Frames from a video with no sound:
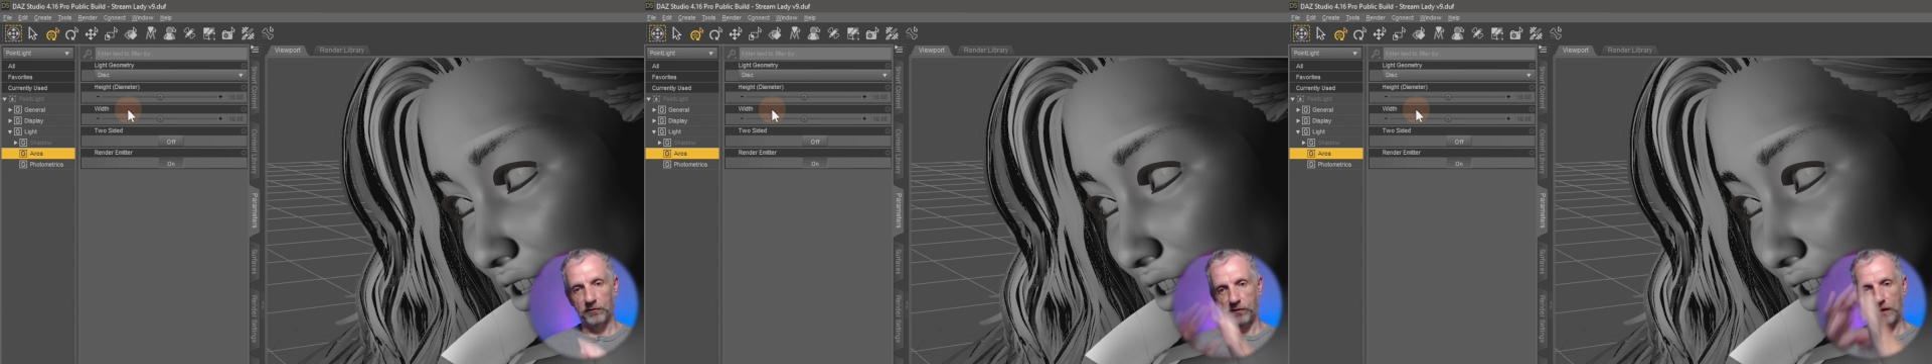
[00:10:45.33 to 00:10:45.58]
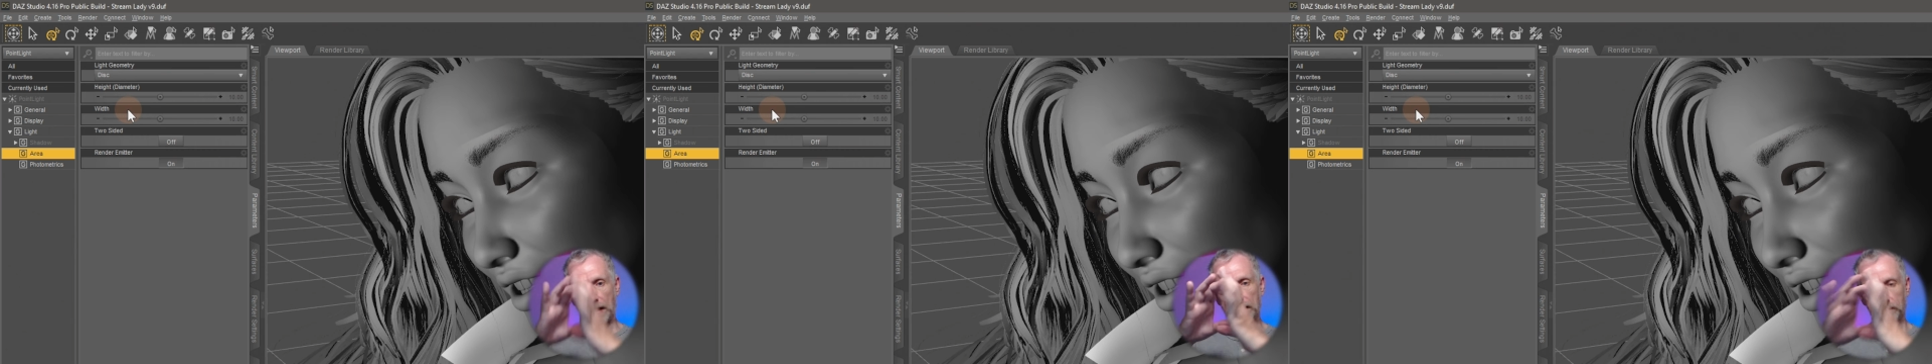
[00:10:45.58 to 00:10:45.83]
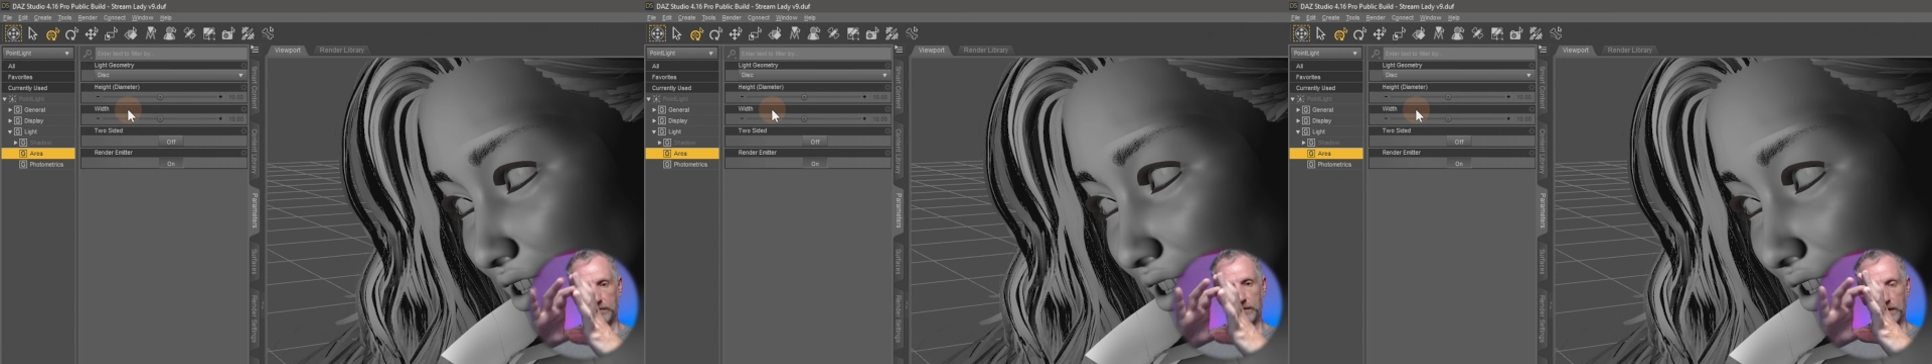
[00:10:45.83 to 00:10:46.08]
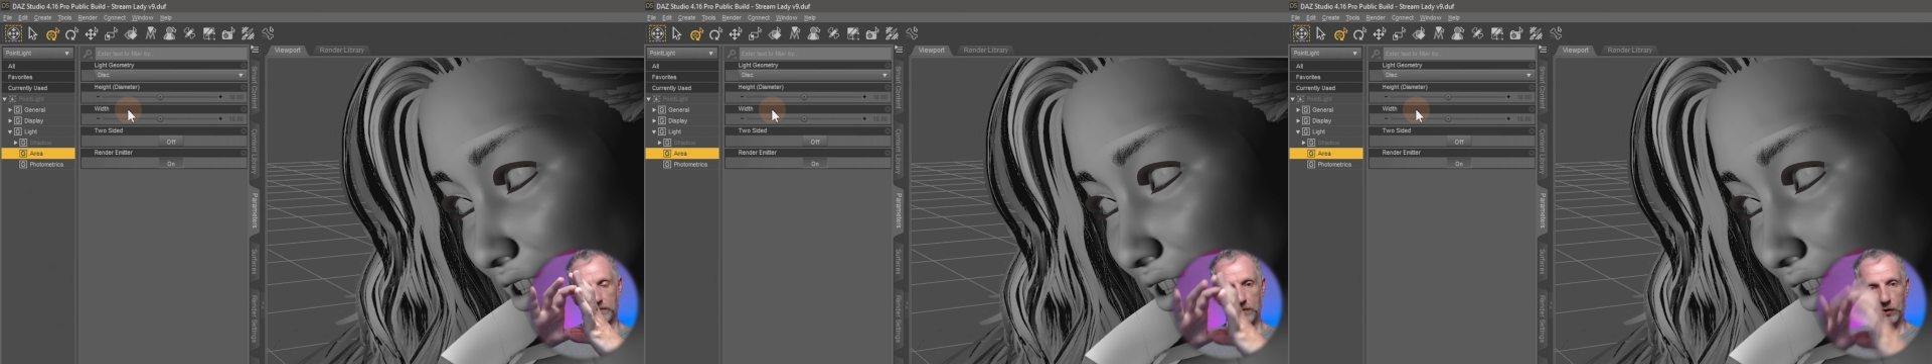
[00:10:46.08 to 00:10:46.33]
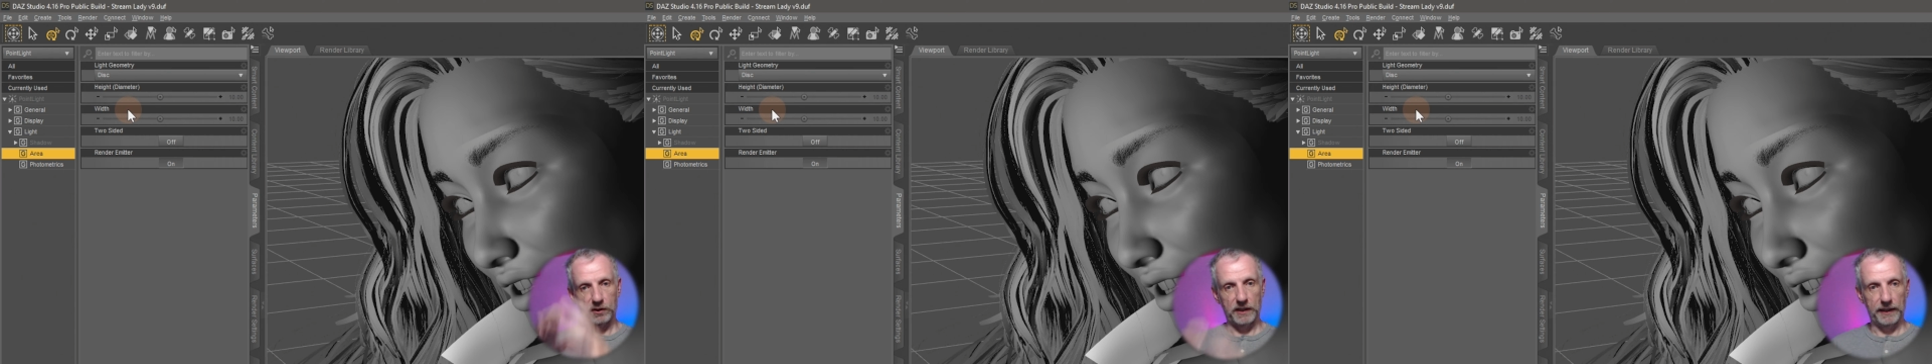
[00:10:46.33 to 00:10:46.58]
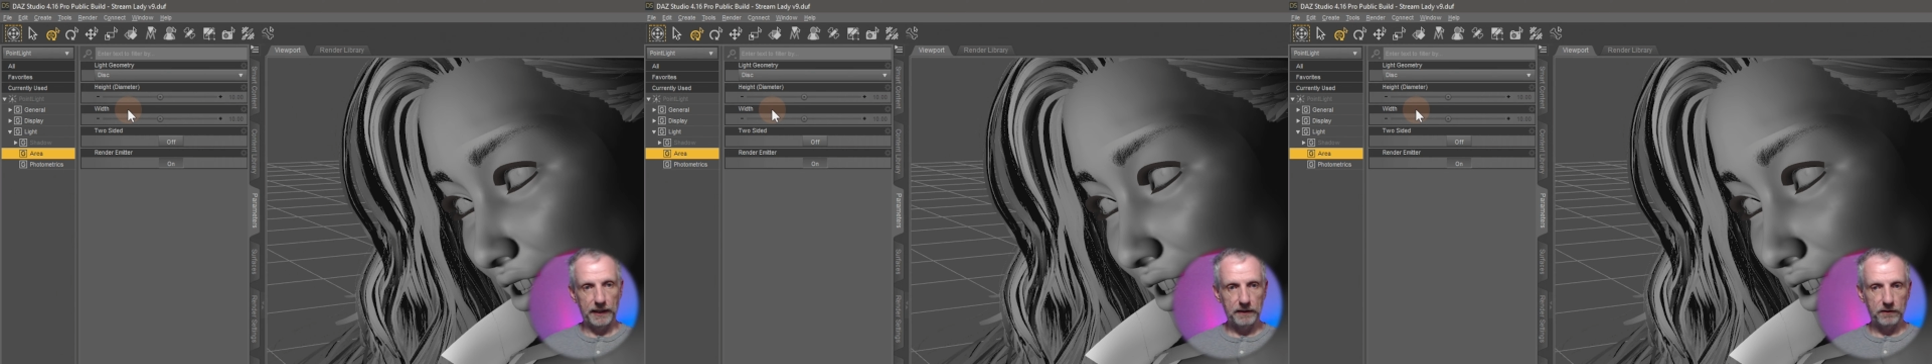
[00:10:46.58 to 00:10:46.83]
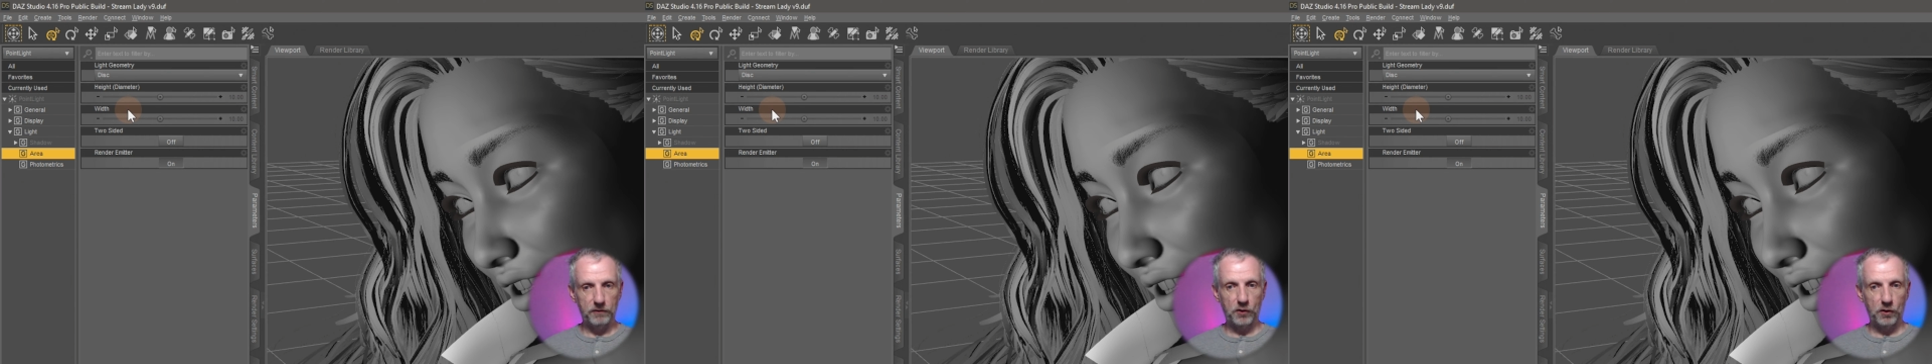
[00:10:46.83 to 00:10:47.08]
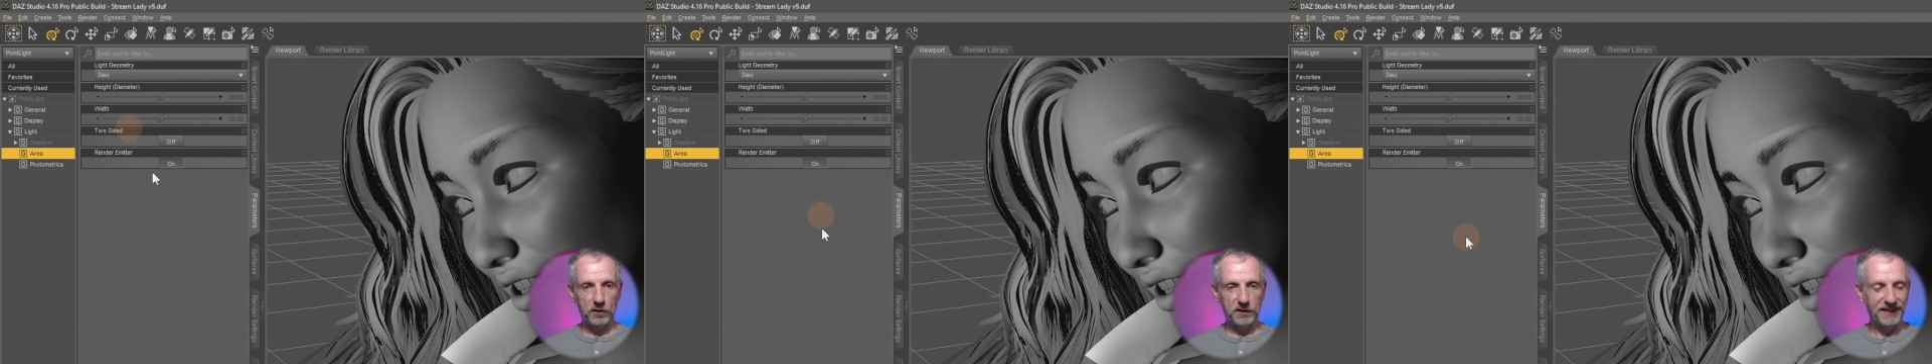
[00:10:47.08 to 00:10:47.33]
flat and looks like that, of
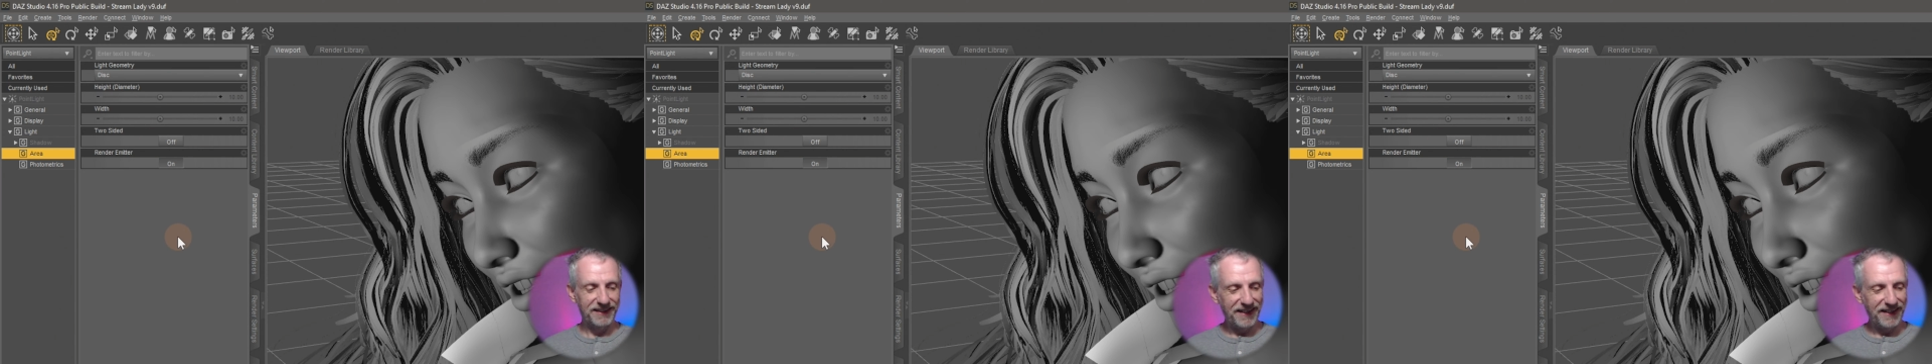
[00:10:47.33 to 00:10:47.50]
course.